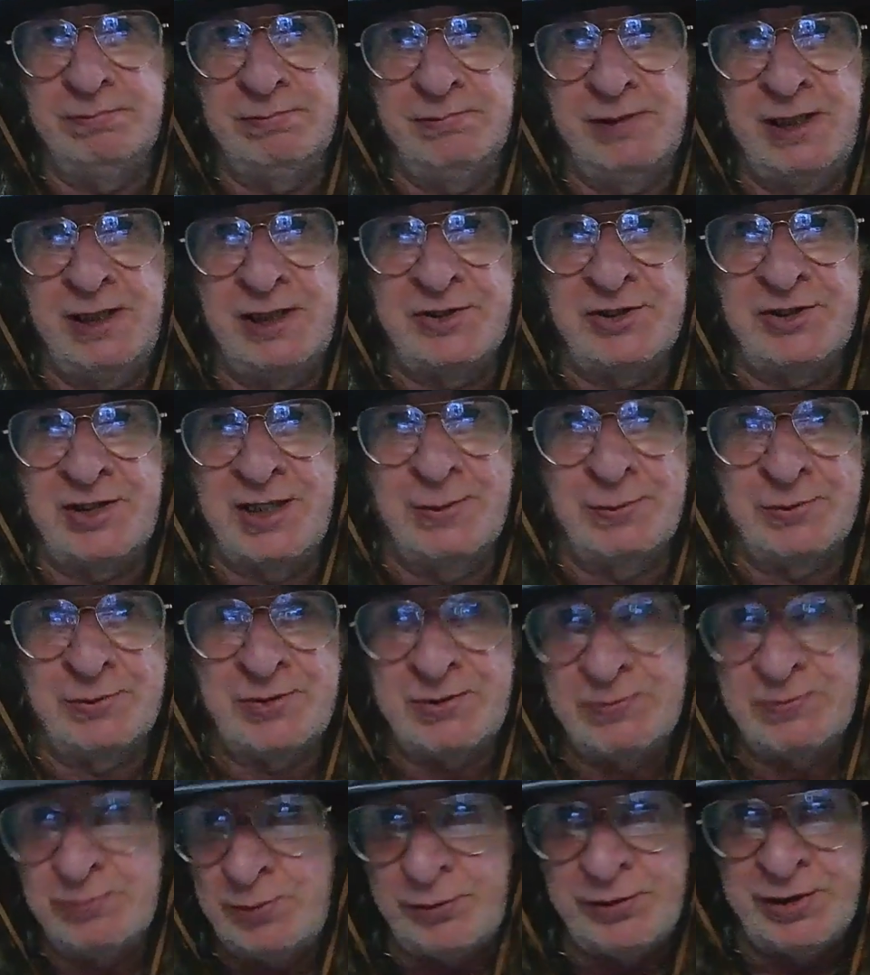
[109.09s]
Lights
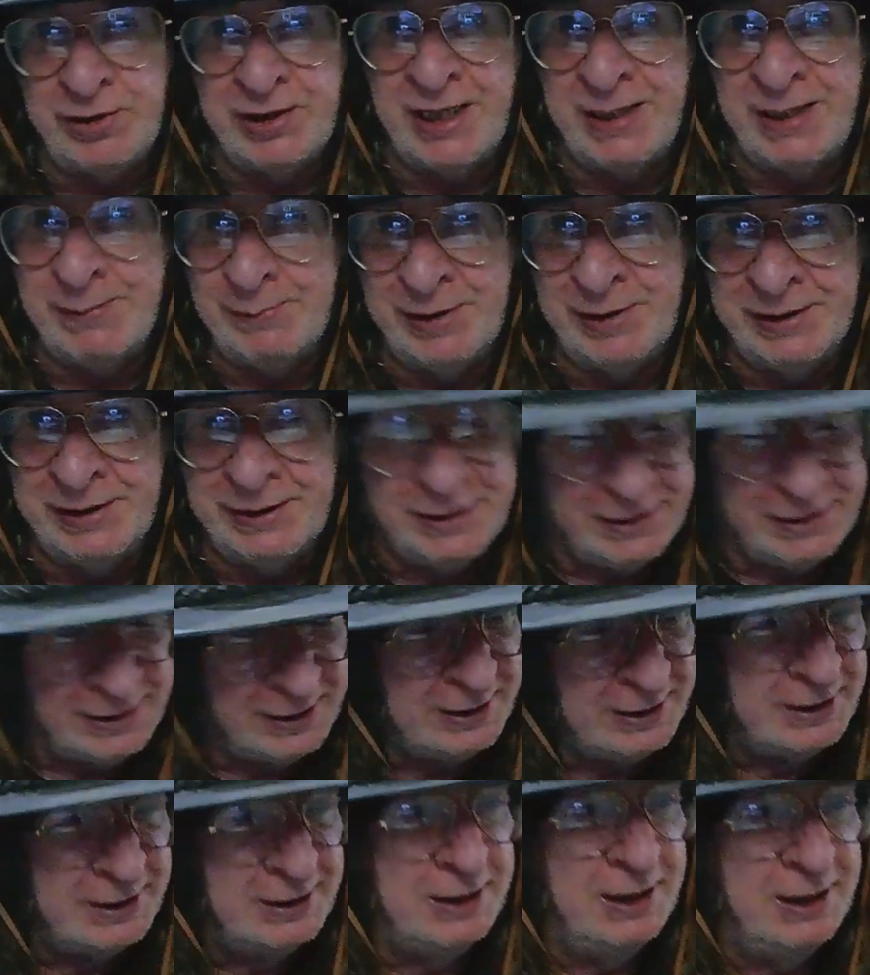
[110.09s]
out, nothing happening.
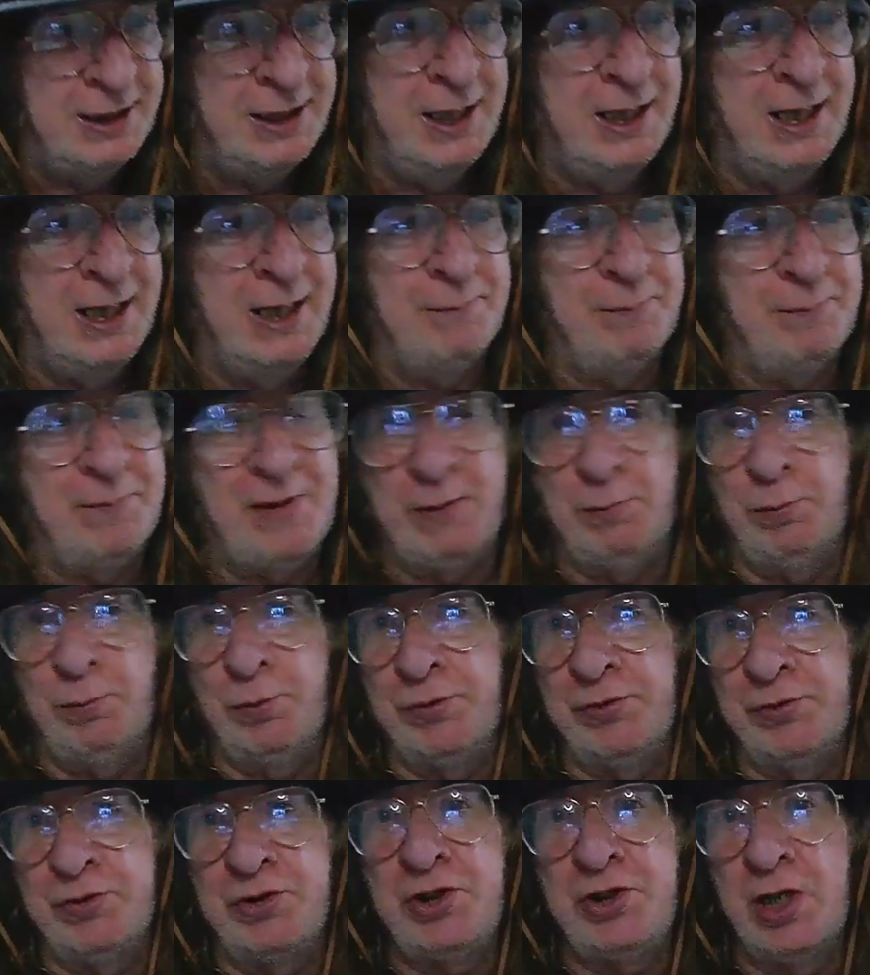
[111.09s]
It
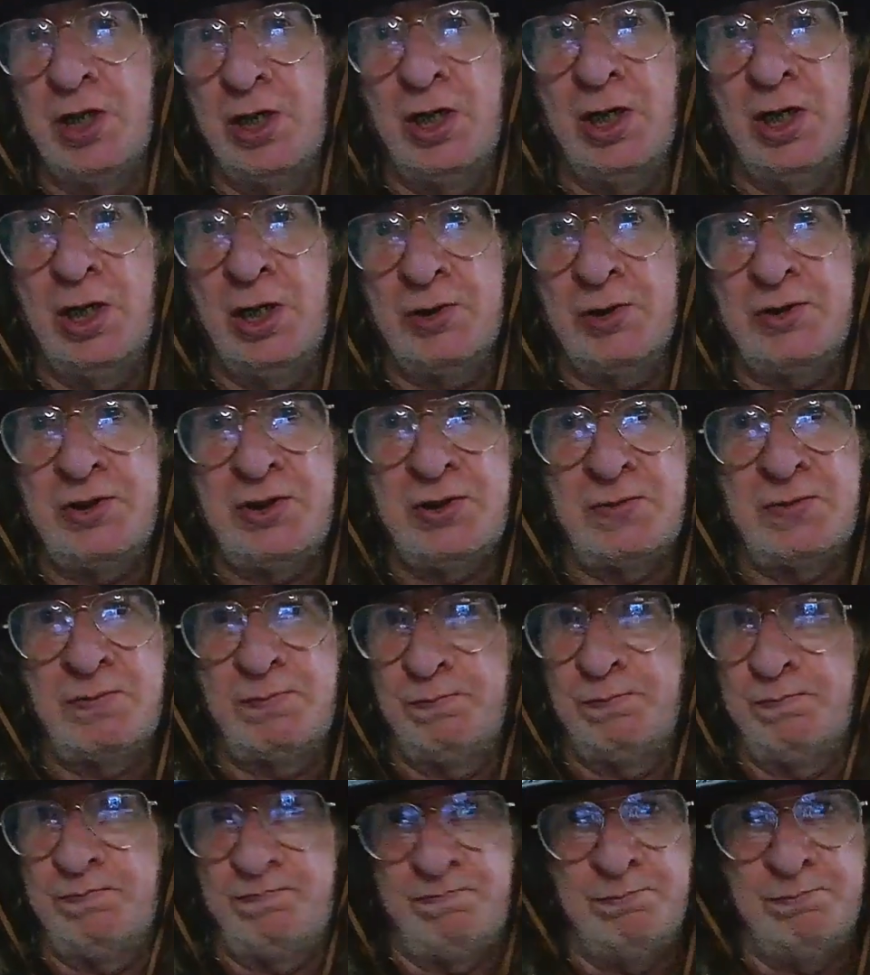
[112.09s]
wouldn't charge,
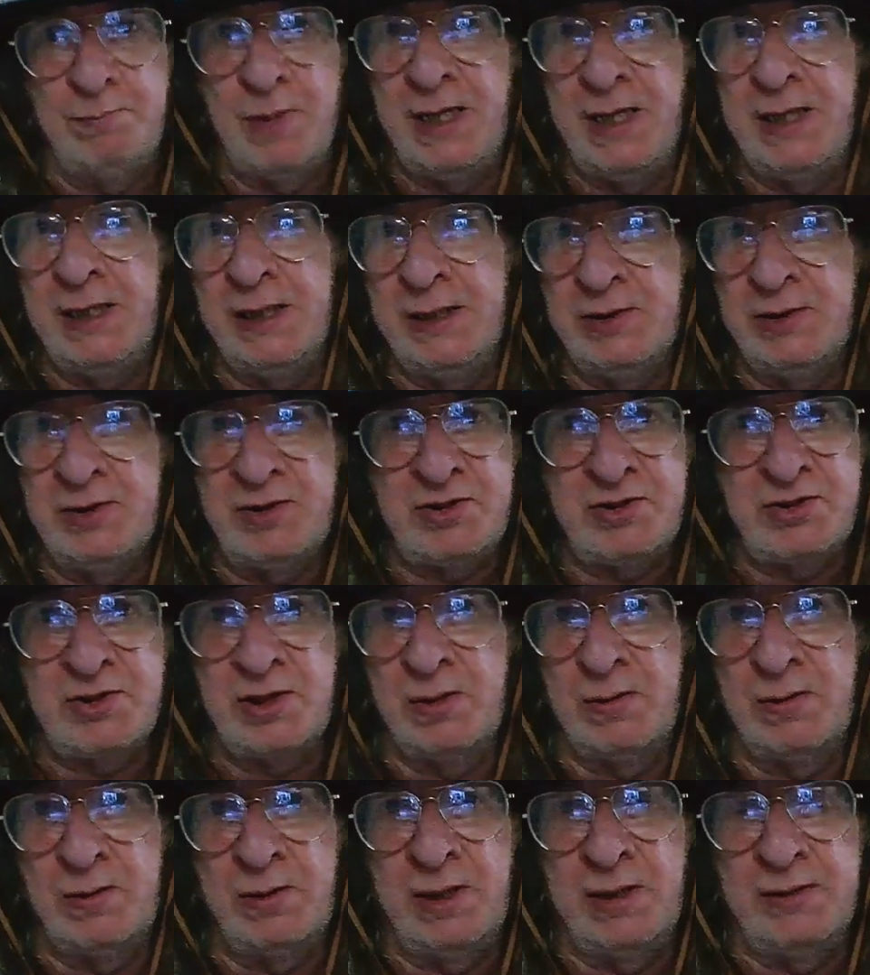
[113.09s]
mains,
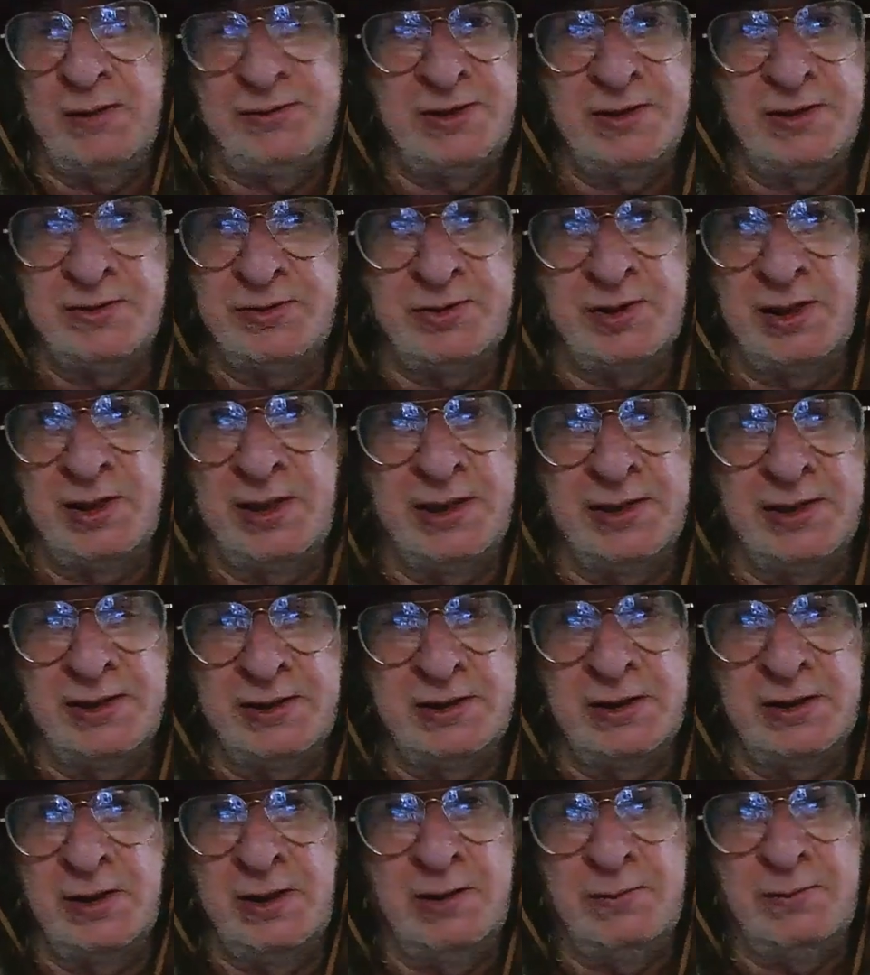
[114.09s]
solar, didn't try it in
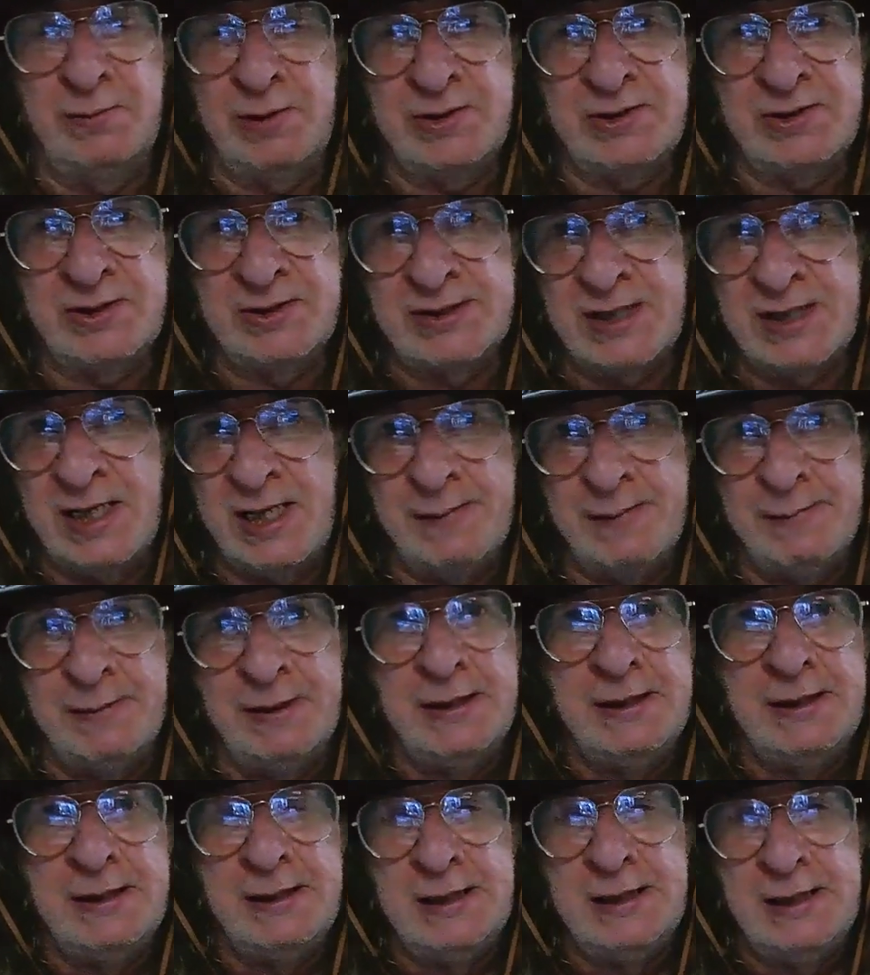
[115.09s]
the car, wasted time.
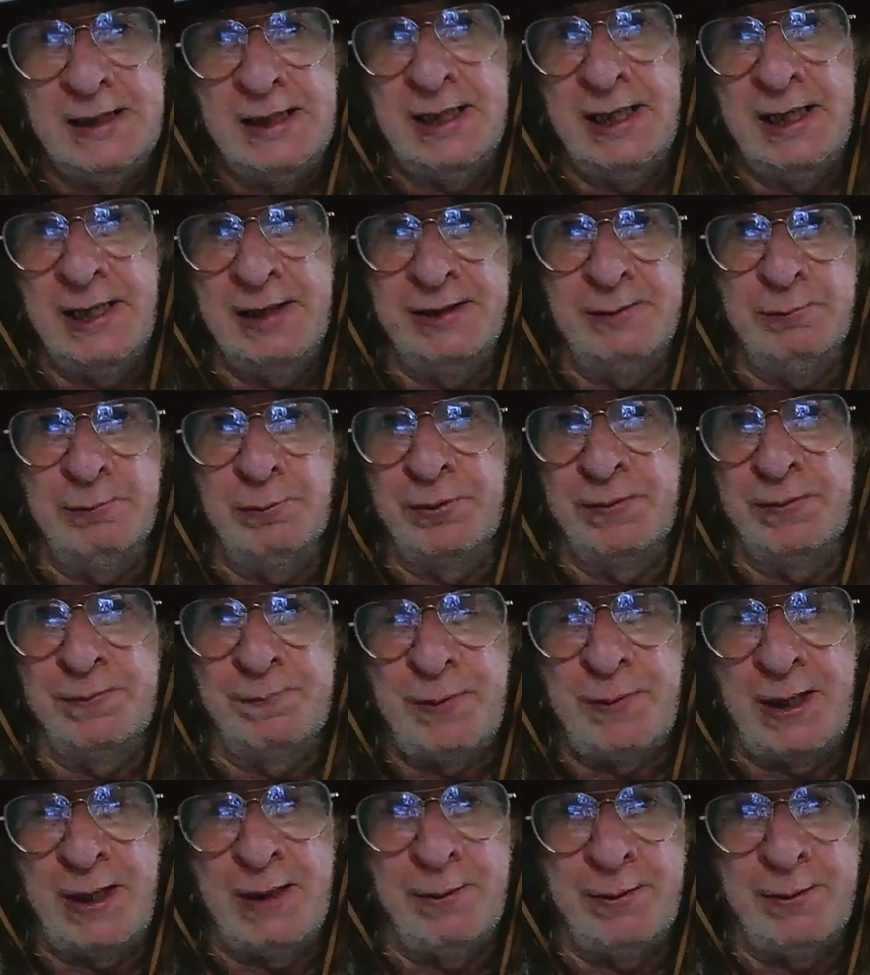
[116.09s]
And it
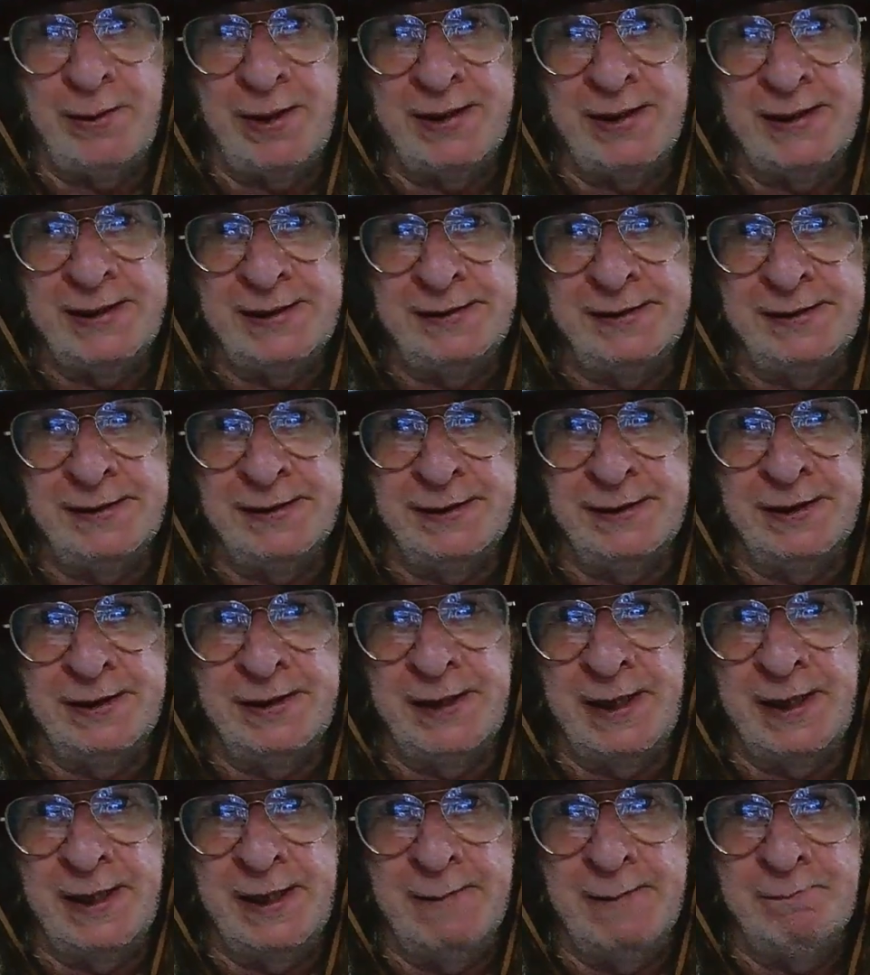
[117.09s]
wouldn't power anything.
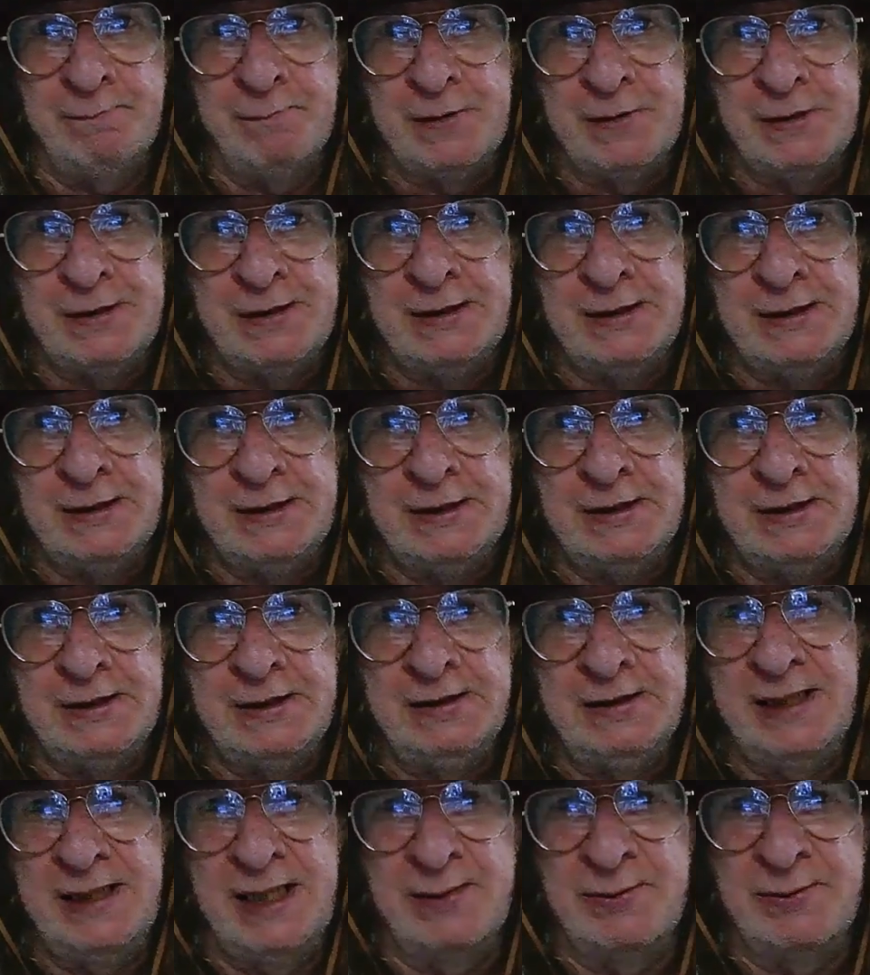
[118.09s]
And
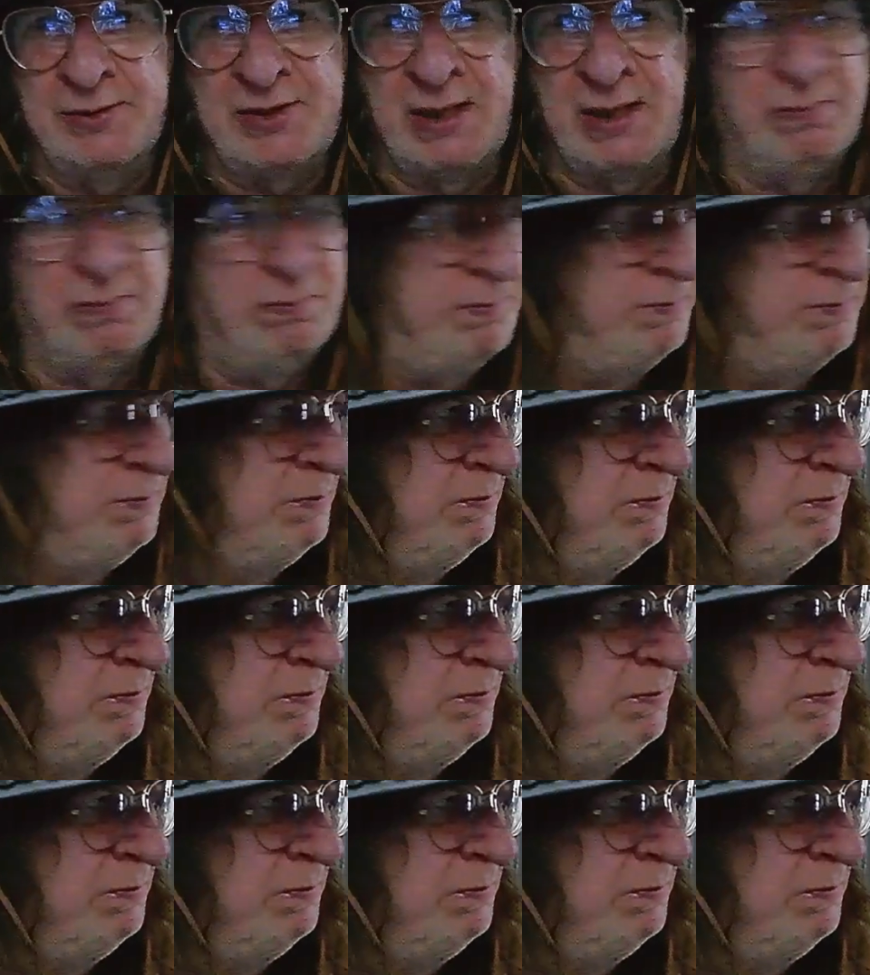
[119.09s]
yeah, I was getting